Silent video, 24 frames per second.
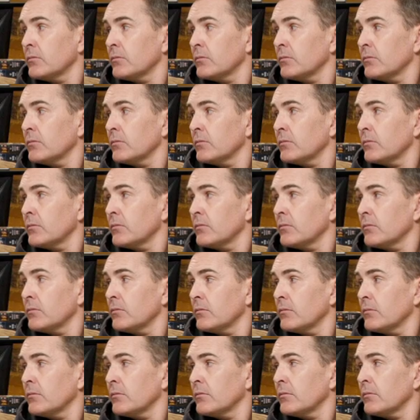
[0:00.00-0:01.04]

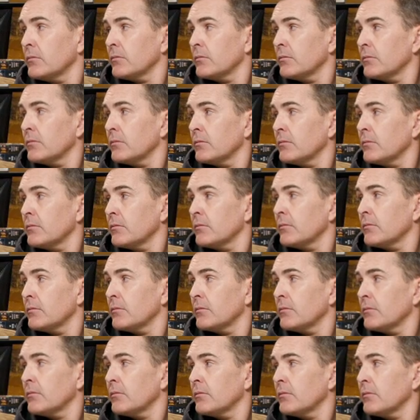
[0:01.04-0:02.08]

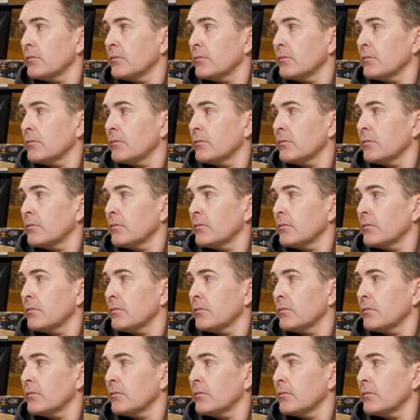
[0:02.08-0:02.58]
(silent)